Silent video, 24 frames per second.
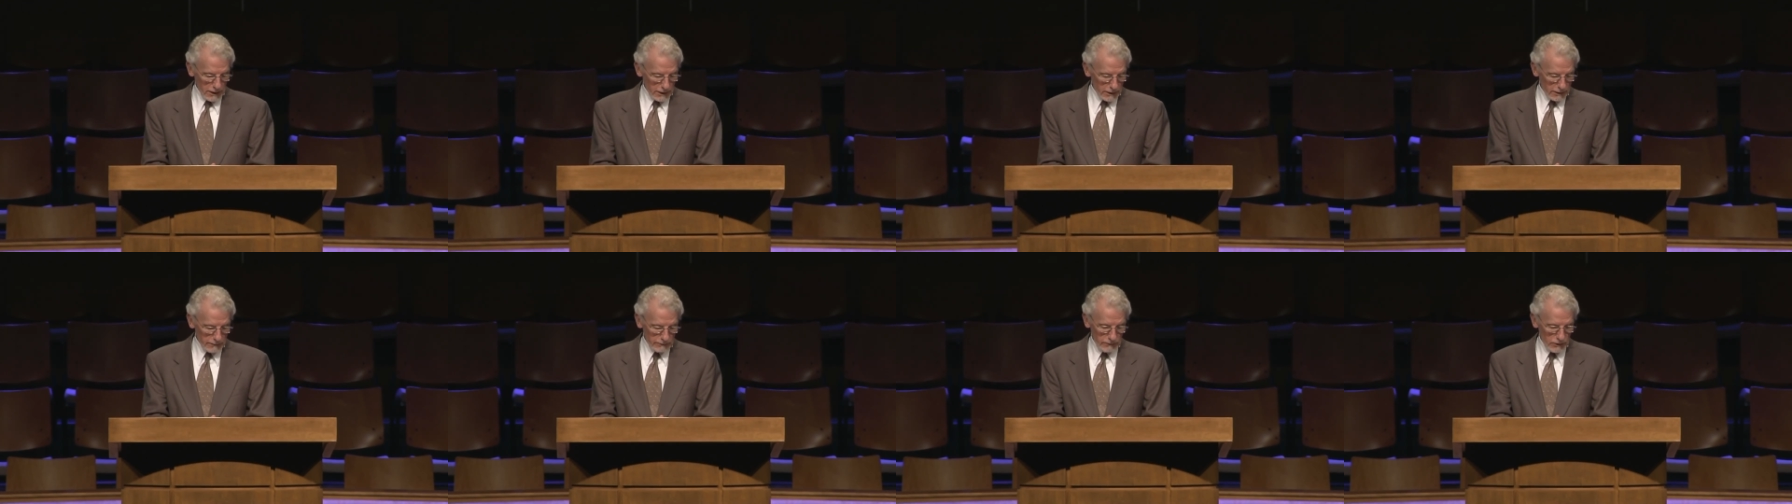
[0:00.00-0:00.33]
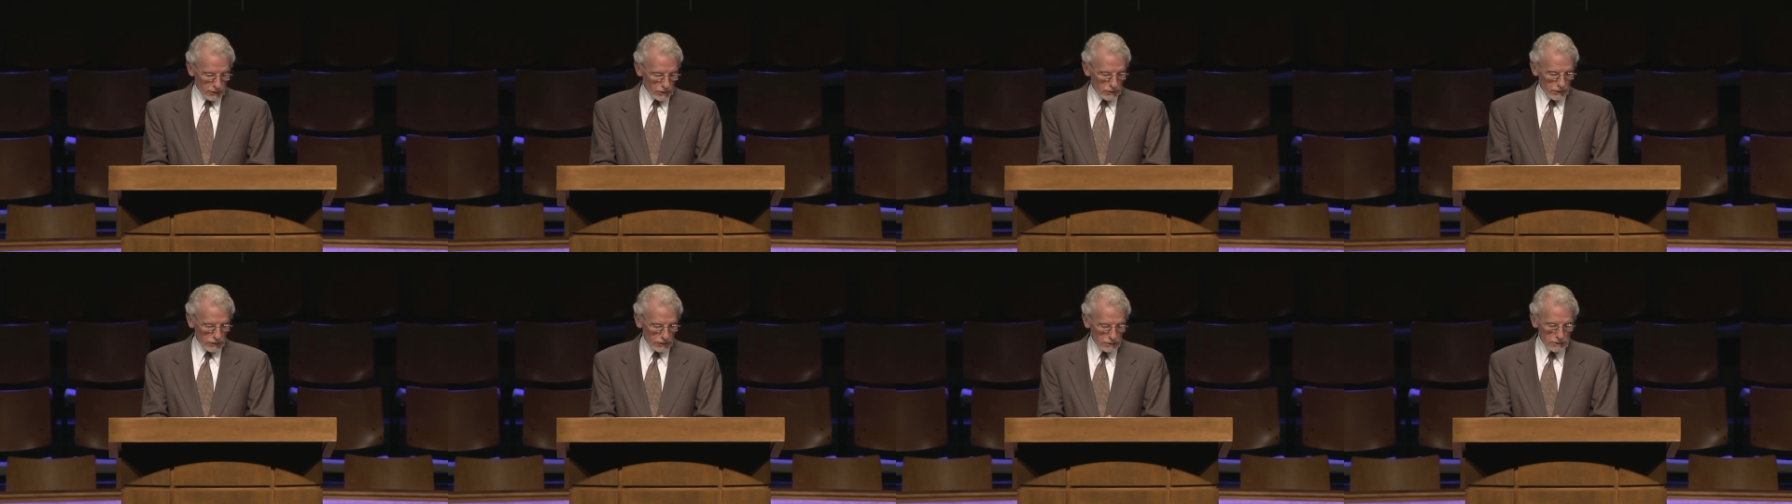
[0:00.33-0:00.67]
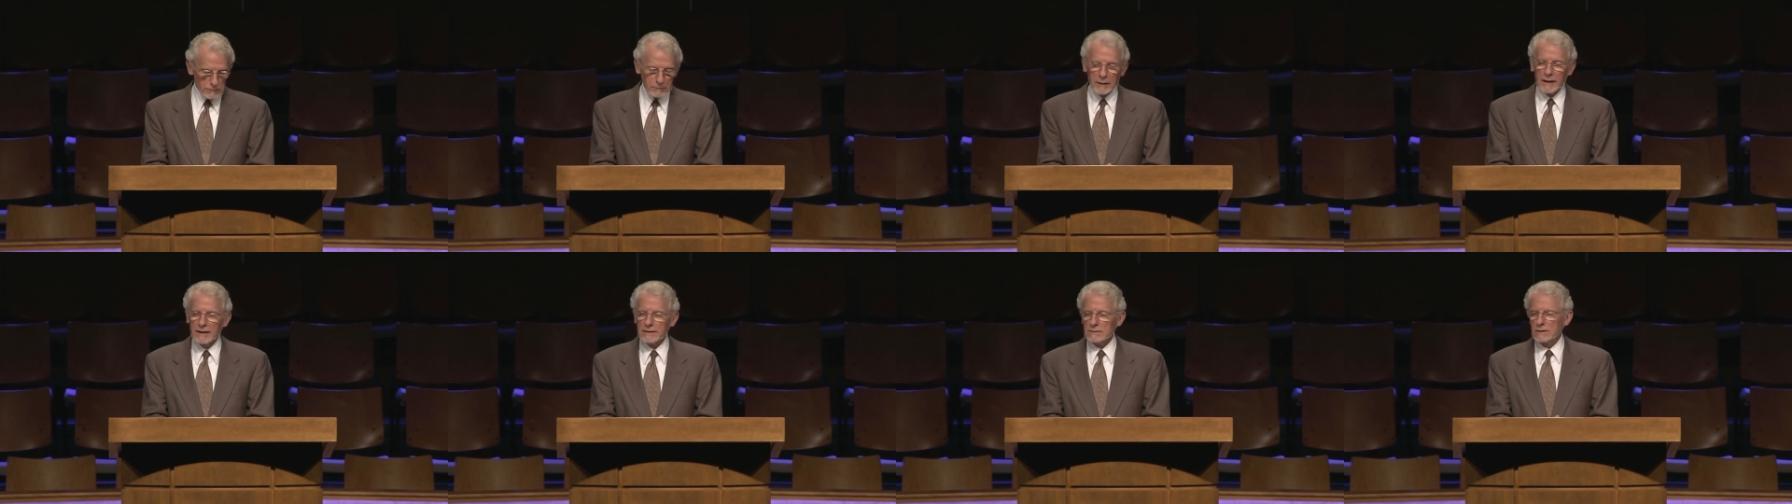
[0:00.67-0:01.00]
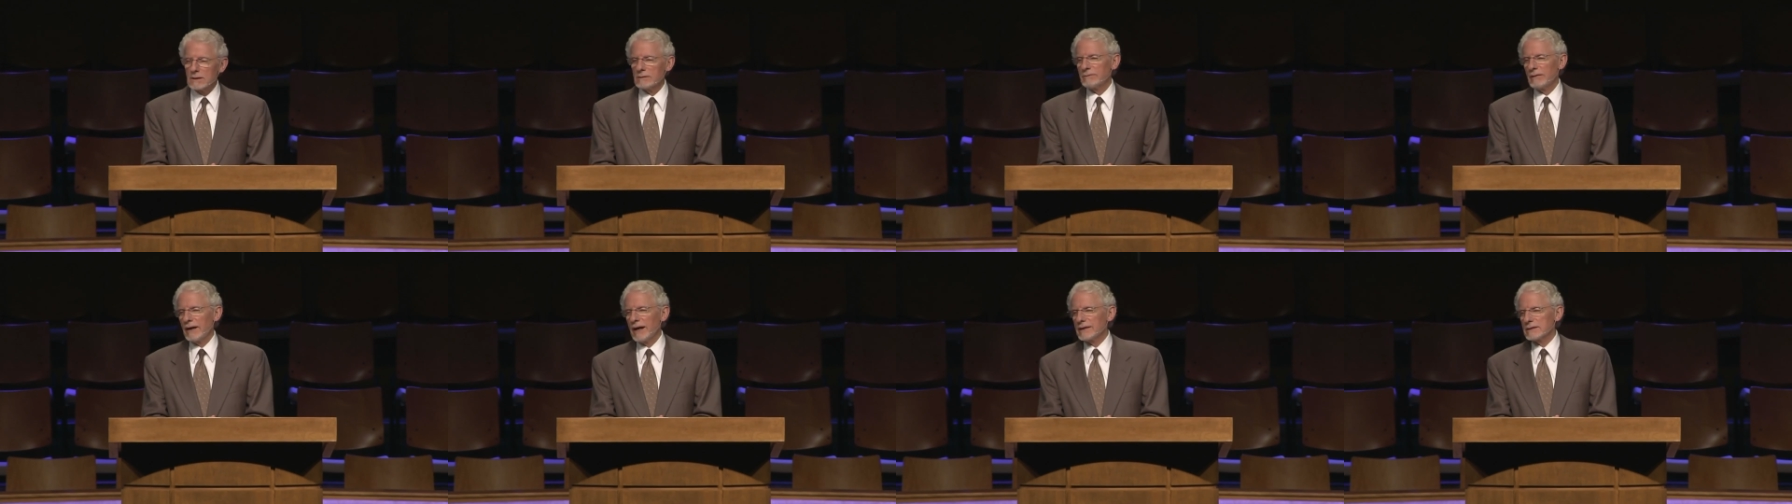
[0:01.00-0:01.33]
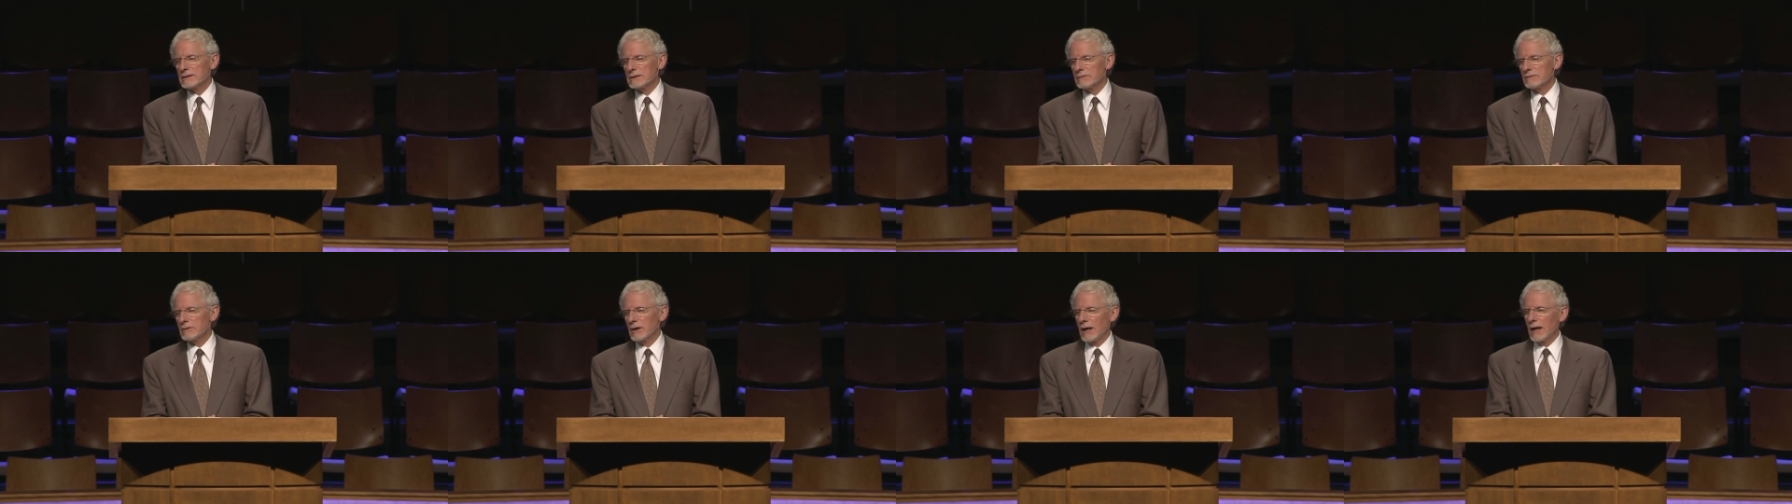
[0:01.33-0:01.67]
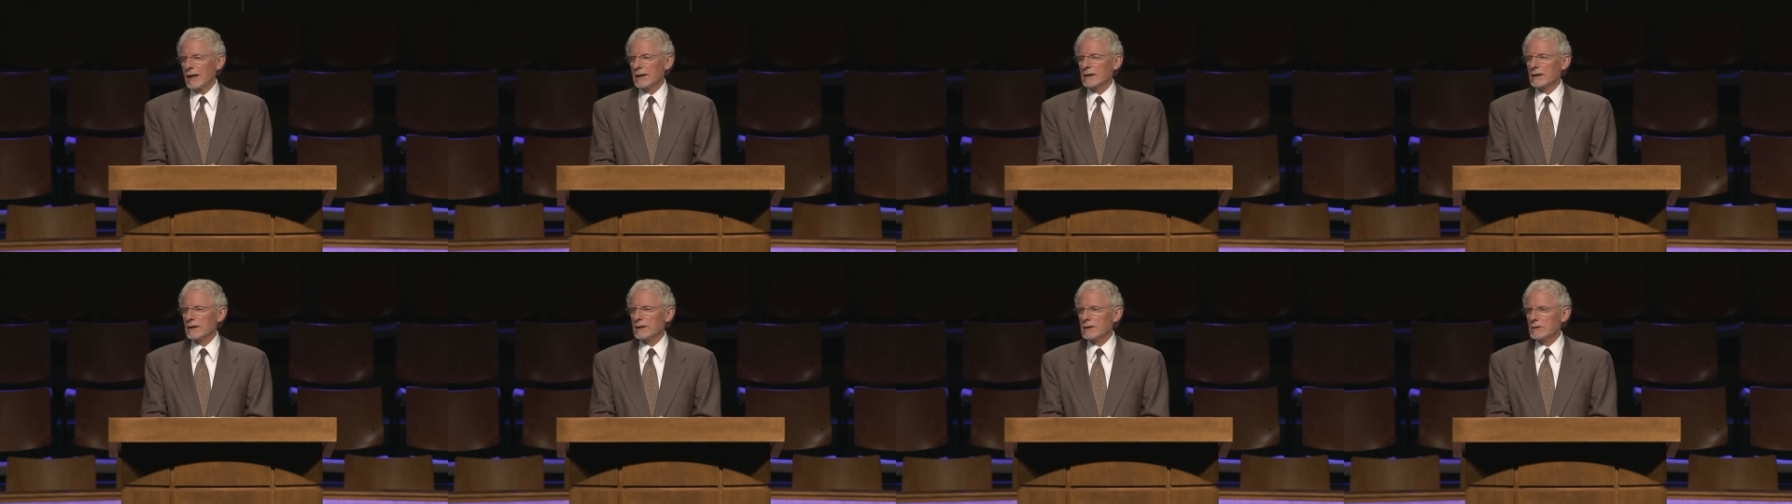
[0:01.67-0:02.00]
of the church. Basic fact of
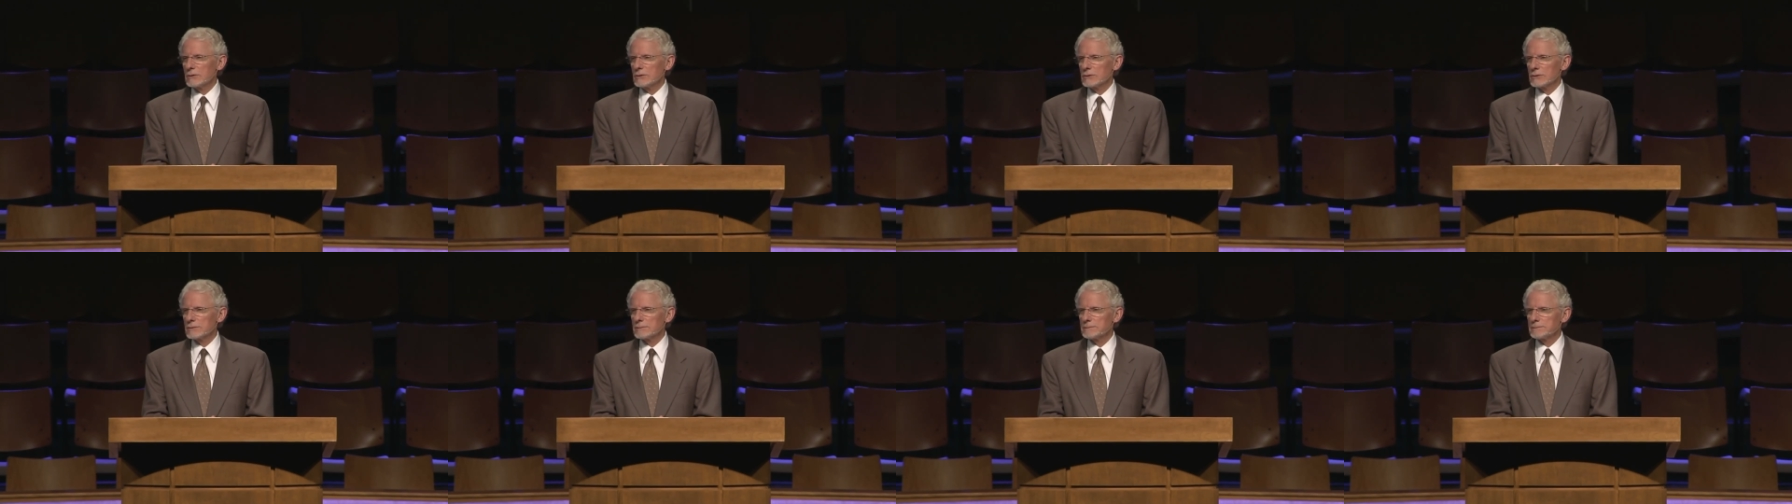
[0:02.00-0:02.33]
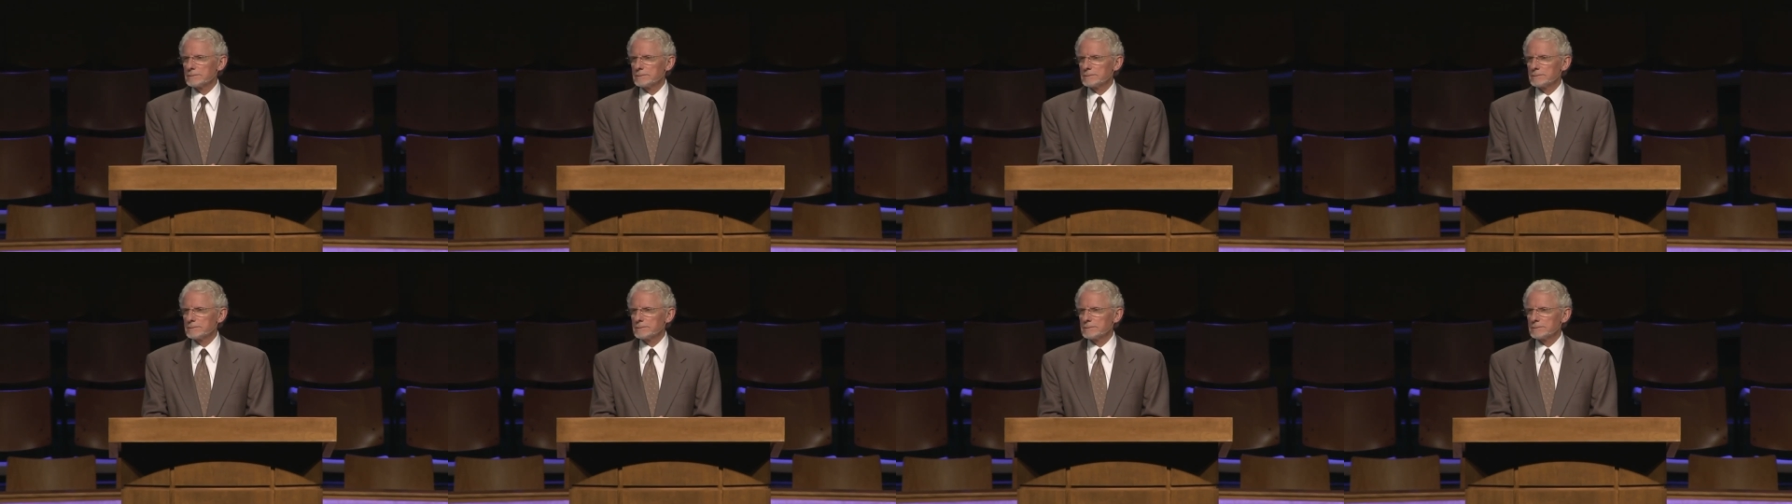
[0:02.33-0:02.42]
godliness